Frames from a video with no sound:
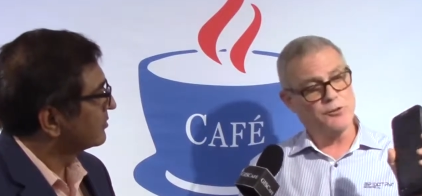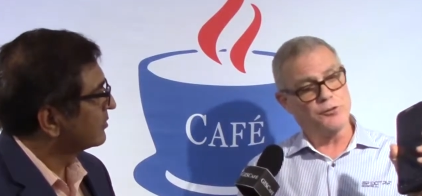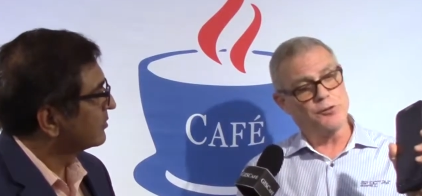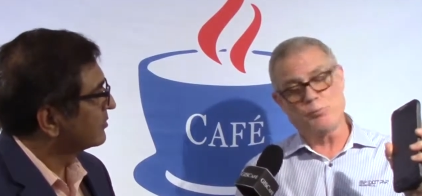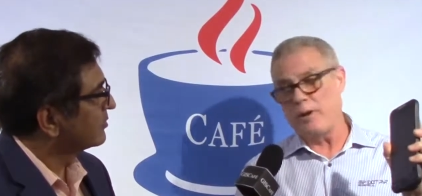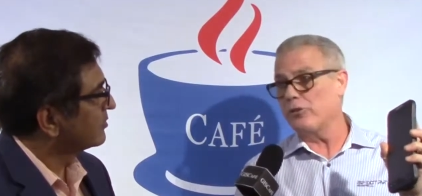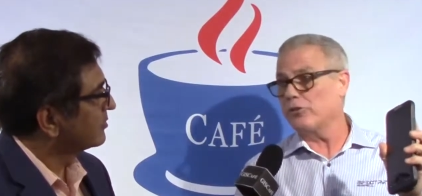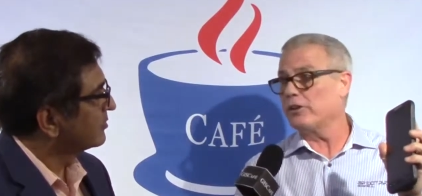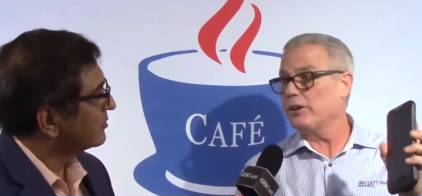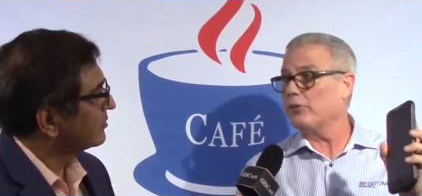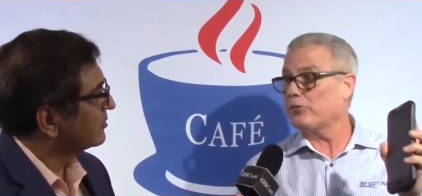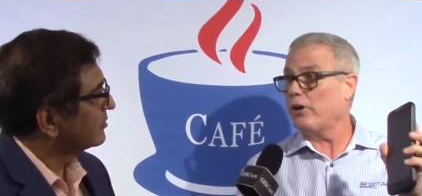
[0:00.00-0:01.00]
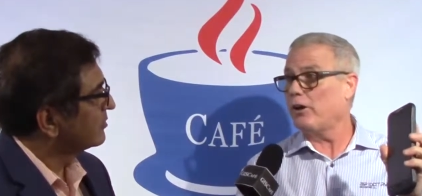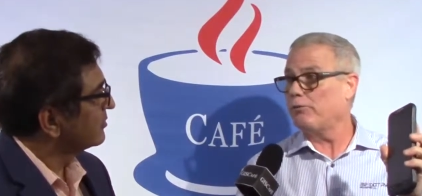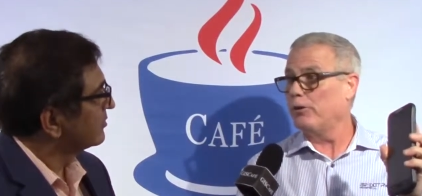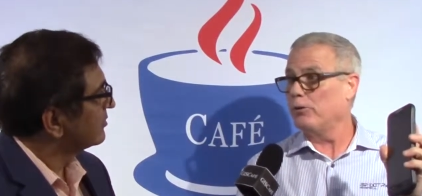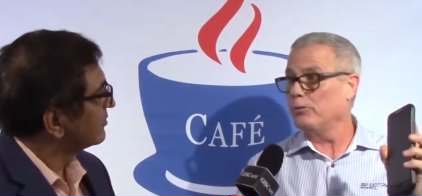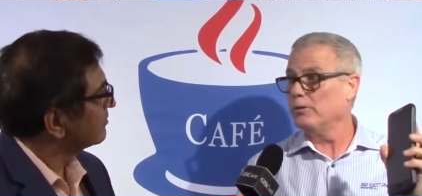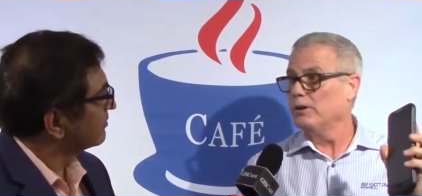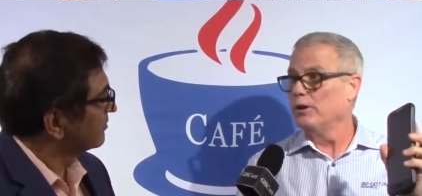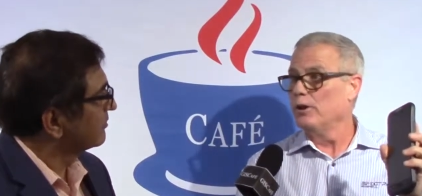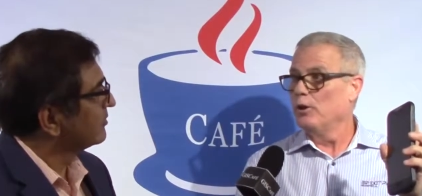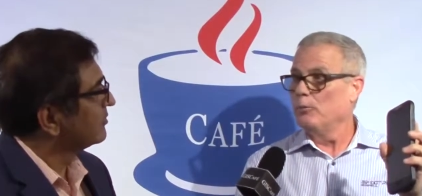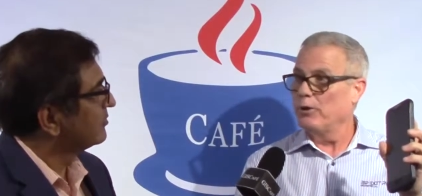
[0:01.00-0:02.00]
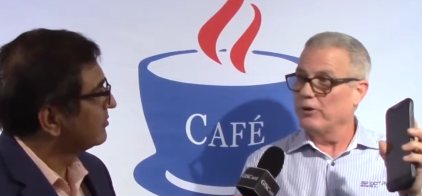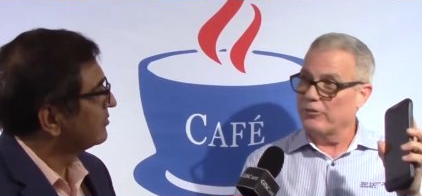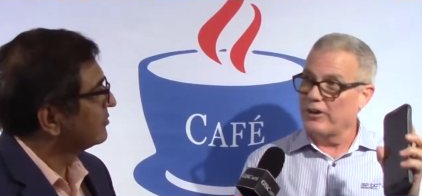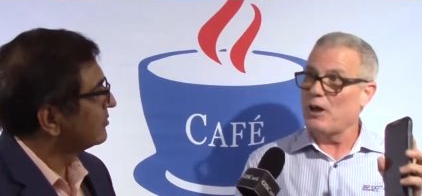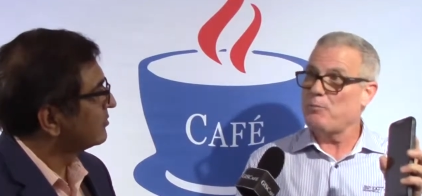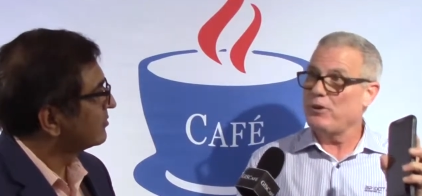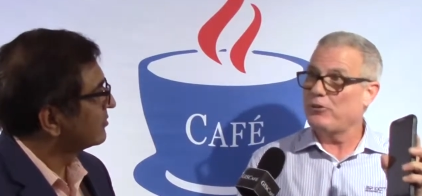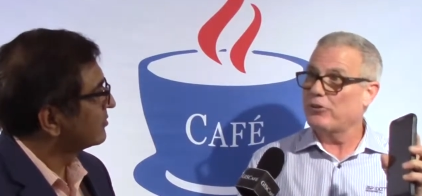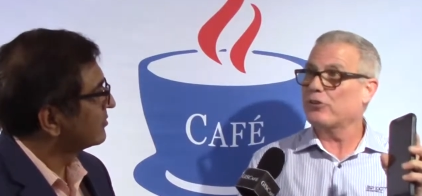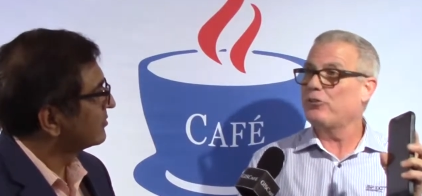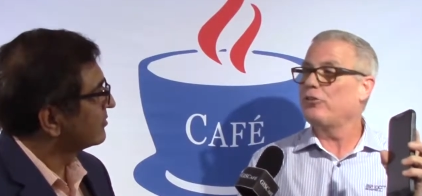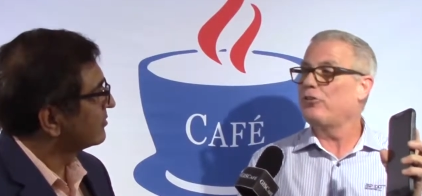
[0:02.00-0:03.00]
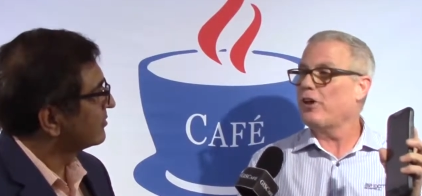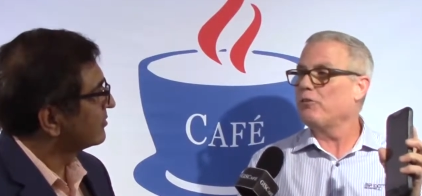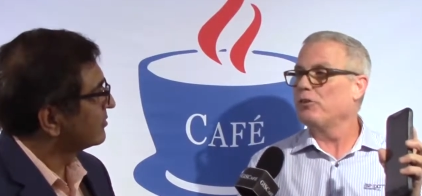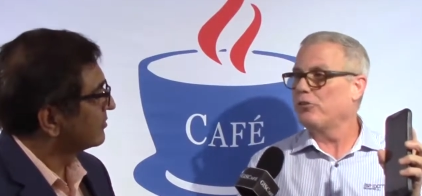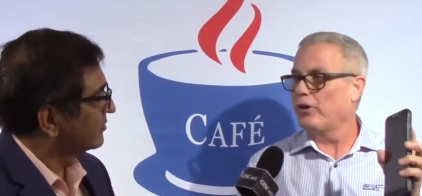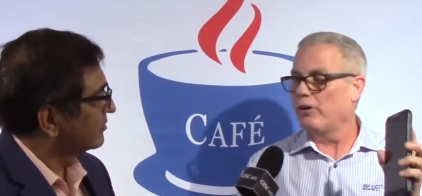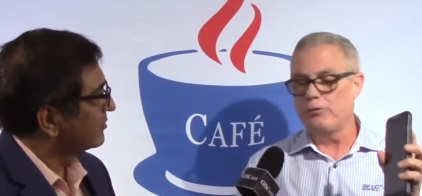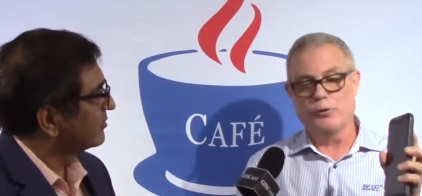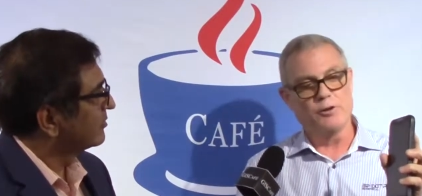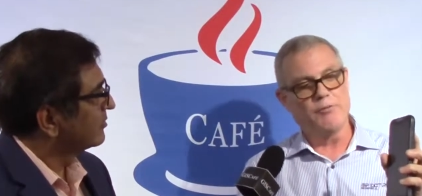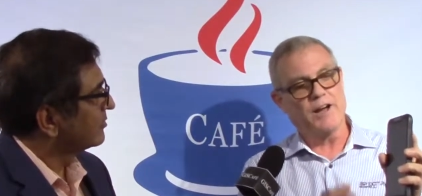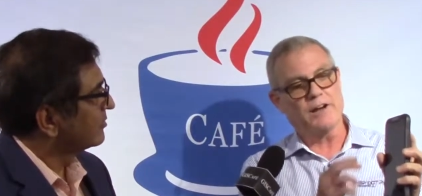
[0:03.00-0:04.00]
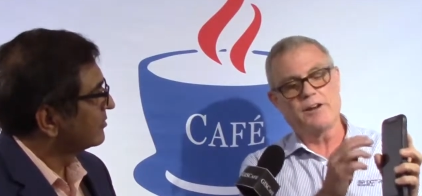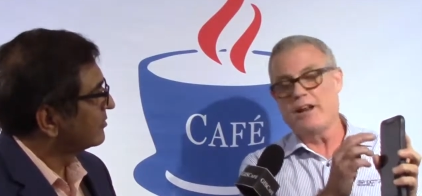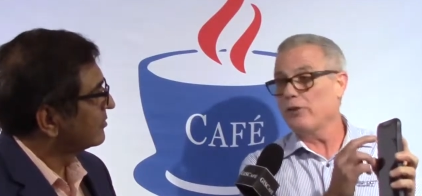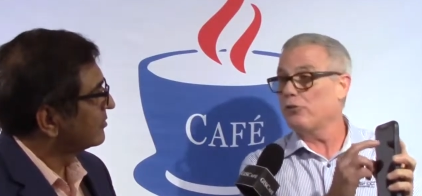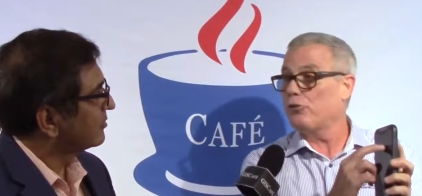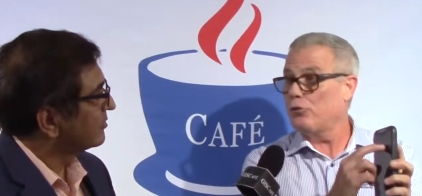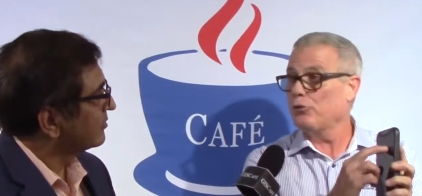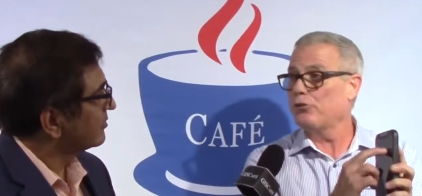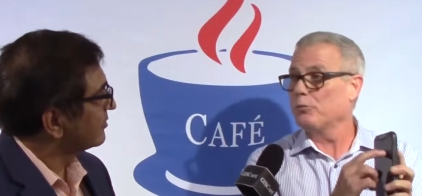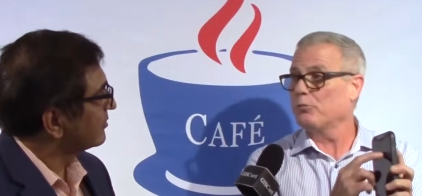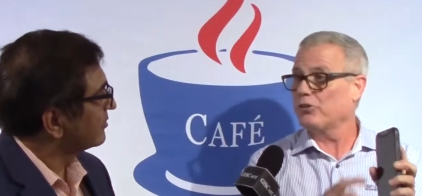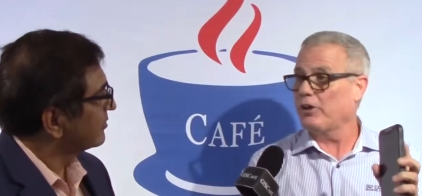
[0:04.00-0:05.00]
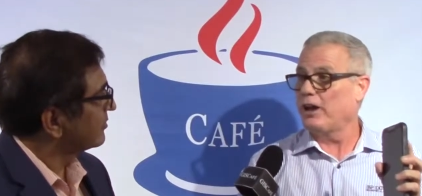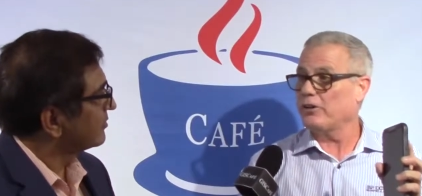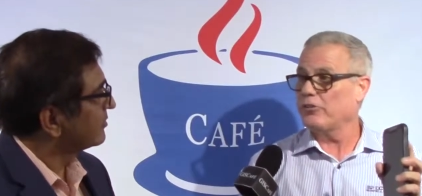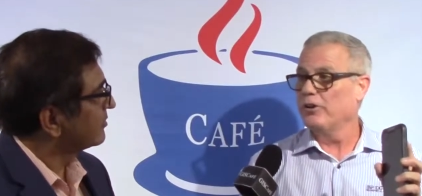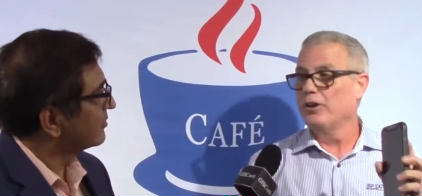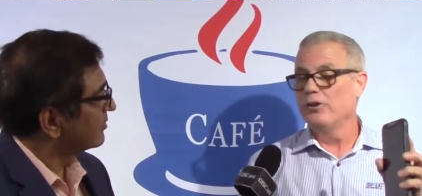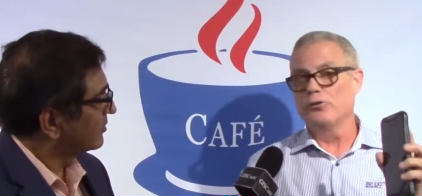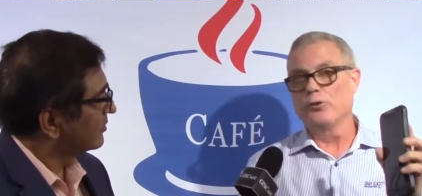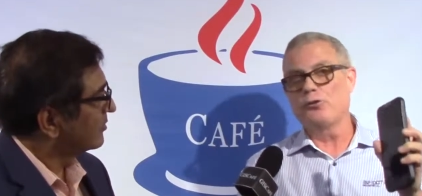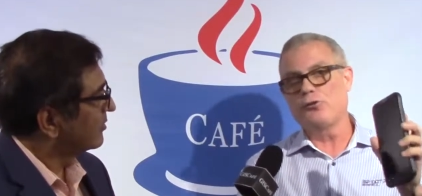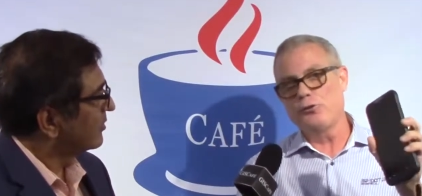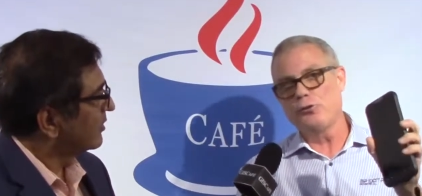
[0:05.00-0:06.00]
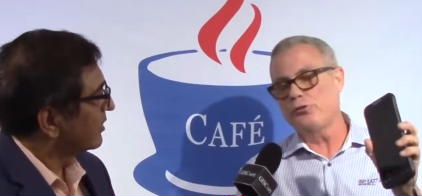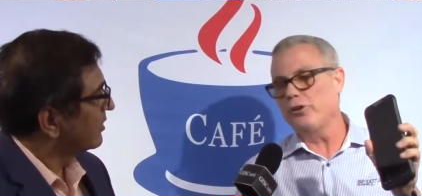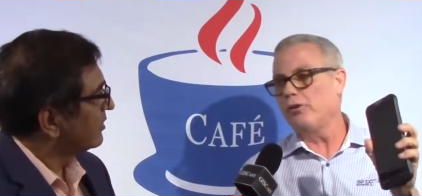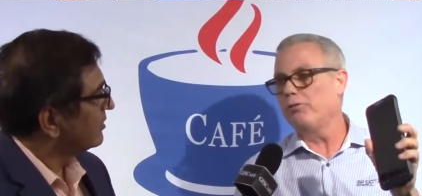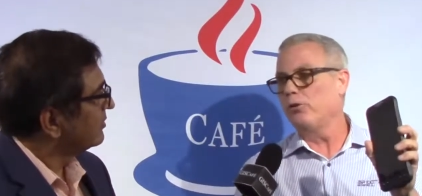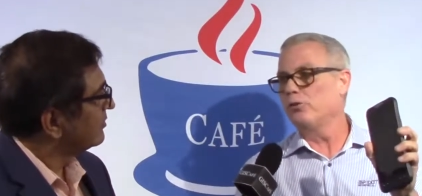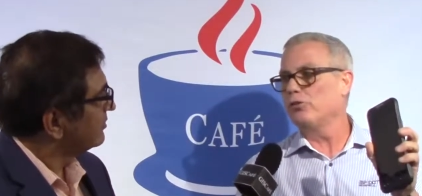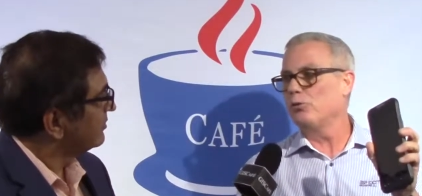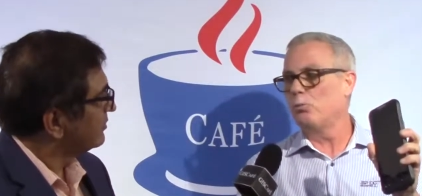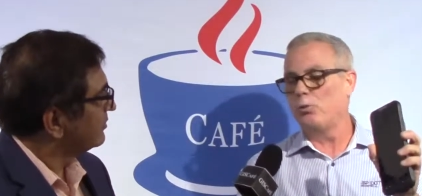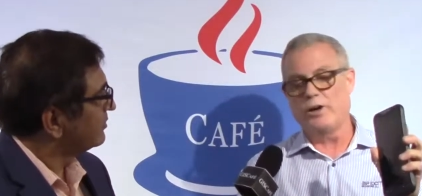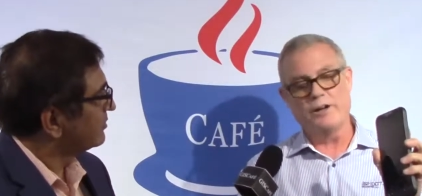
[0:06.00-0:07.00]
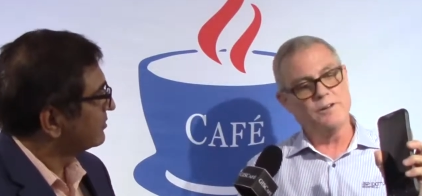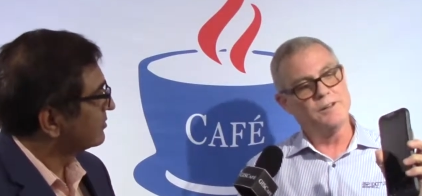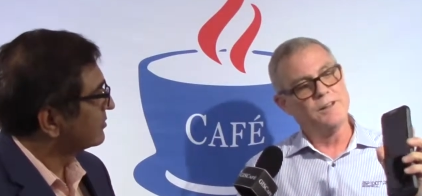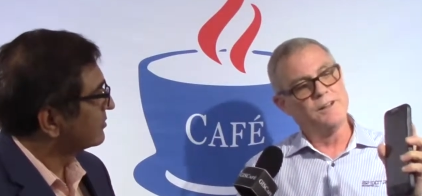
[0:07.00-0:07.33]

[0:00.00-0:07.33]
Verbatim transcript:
Speaker 1: This is basically a cell phone, hmm. but it's an IP67 cell phone. In fact, it has two SIM slots, so it's two cell phones in one